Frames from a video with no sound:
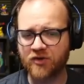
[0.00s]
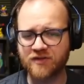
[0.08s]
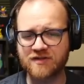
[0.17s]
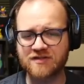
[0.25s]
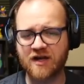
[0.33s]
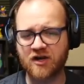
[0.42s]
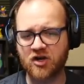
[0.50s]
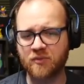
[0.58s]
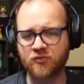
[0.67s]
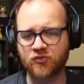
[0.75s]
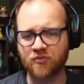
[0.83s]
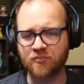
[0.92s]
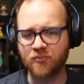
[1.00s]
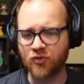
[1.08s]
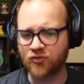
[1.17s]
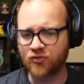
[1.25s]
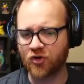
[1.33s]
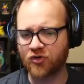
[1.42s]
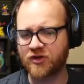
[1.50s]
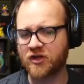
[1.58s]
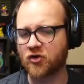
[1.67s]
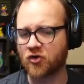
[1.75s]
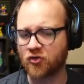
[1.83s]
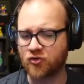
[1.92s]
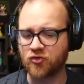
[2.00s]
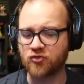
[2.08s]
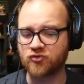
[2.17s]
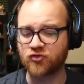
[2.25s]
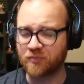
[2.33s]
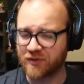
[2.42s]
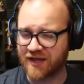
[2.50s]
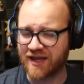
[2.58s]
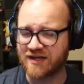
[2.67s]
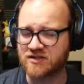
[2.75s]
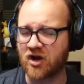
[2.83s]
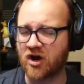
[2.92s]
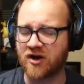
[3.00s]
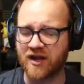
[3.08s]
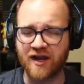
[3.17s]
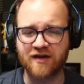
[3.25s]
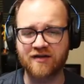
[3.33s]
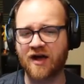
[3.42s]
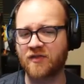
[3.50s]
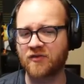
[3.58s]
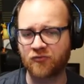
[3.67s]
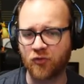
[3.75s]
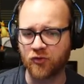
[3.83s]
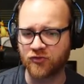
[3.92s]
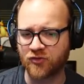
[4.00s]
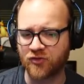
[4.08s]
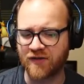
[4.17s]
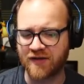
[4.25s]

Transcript: of this deck comes from Moon Girl here, who duplicates our hand on the 4th turn of the